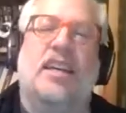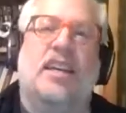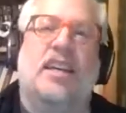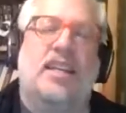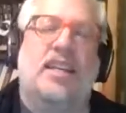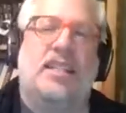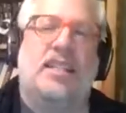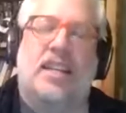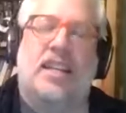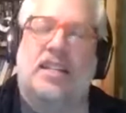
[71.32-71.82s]

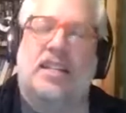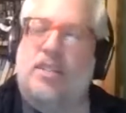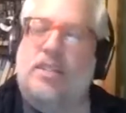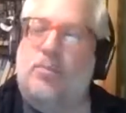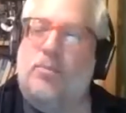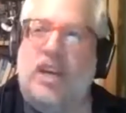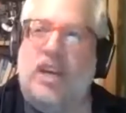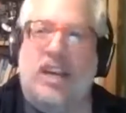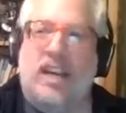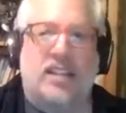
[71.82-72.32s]
test
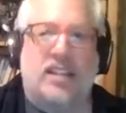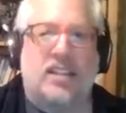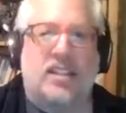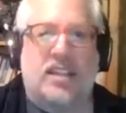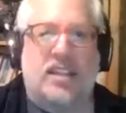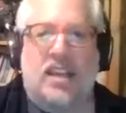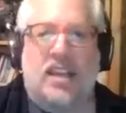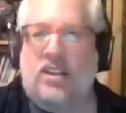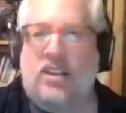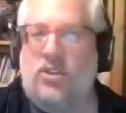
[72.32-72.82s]
banks
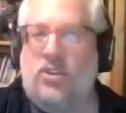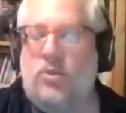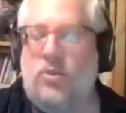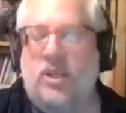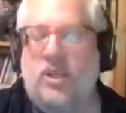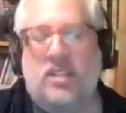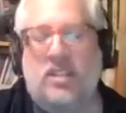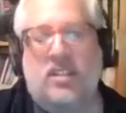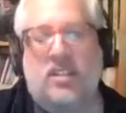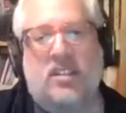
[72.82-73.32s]
and
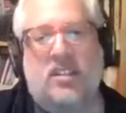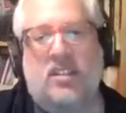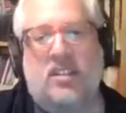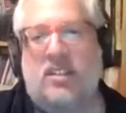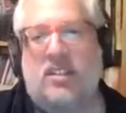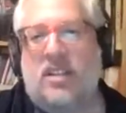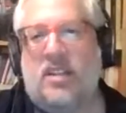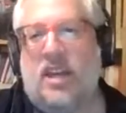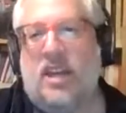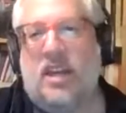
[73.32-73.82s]
quizzes